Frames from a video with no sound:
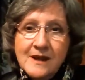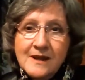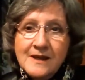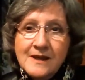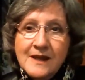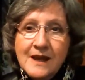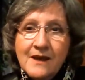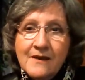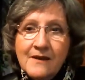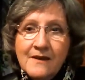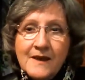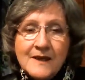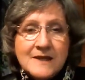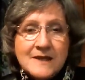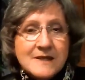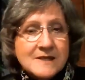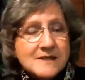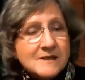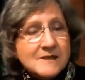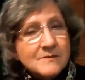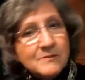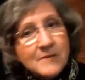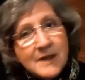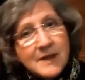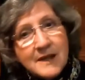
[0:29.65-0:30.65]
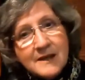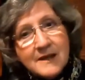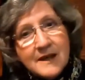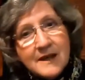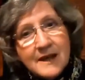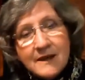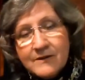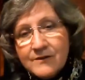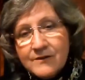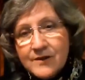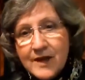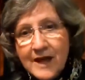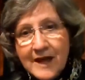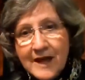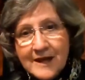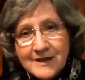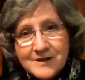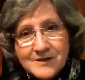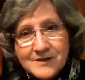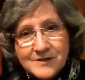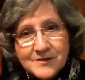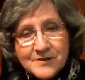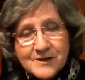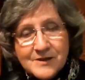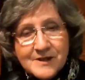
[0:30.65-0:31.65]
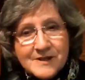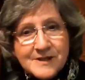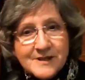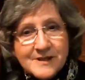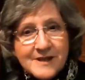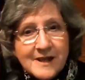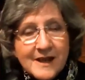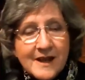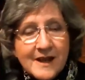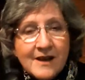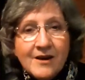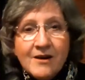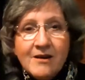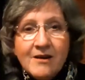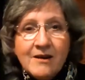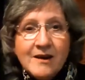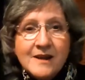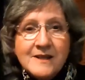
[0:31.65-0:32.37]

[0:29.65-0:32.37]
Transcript: Now, that doesn't mean that every answer is there.